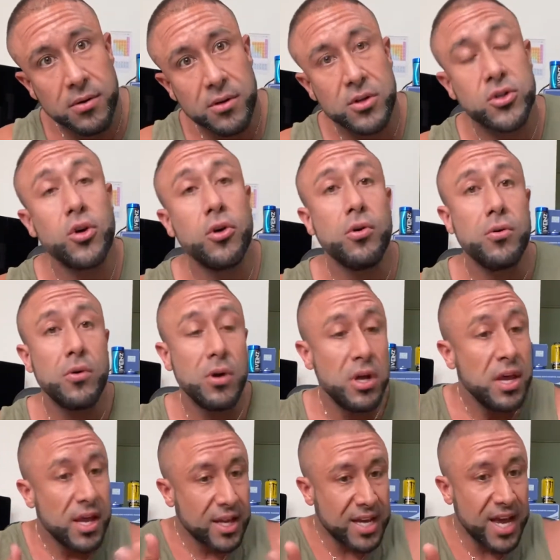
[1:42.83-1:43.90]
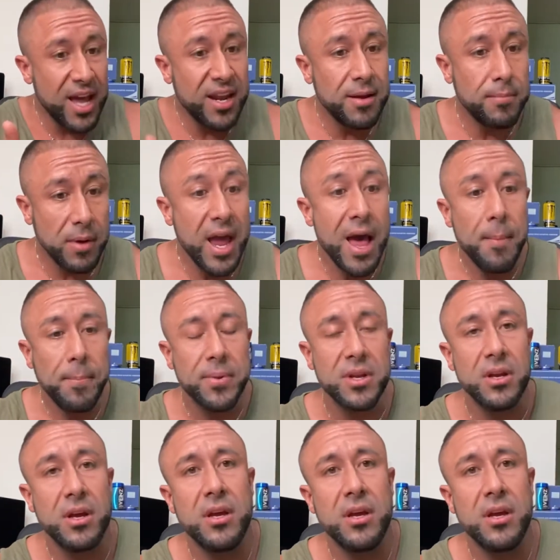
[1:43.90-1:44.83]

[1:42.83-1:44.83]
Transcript: So can it happen?